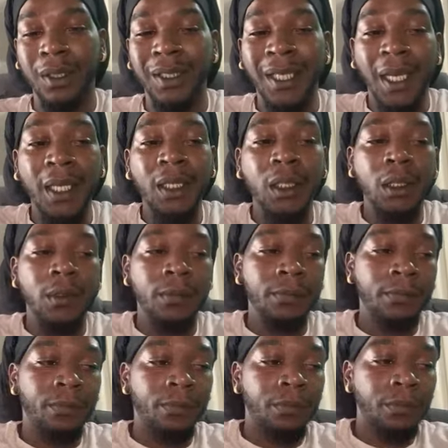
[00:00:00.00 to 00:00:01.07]
gaining
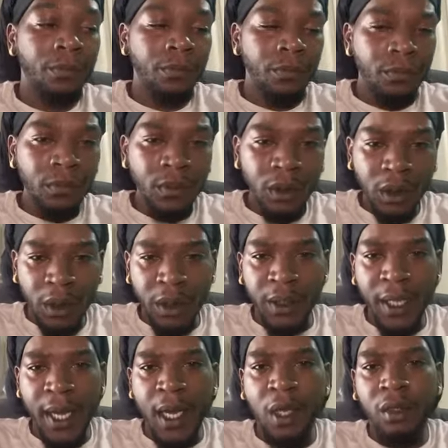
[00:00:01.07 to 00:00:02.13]
an
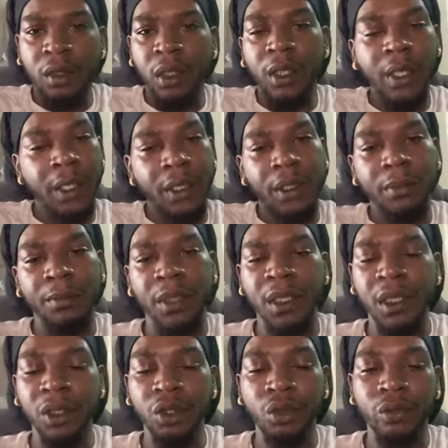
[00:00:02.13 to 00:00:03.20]
outer layer
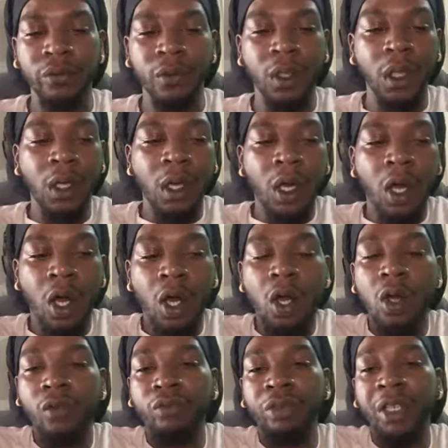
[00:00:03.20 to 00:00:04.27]
because you
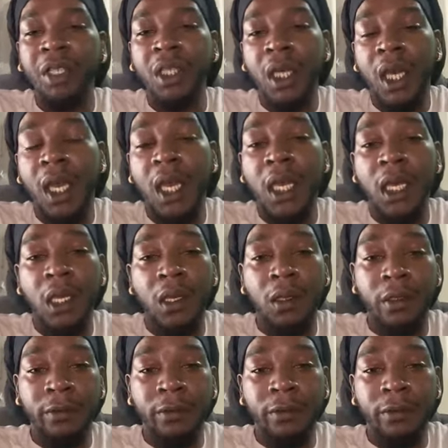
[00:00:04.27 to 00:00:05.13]
already had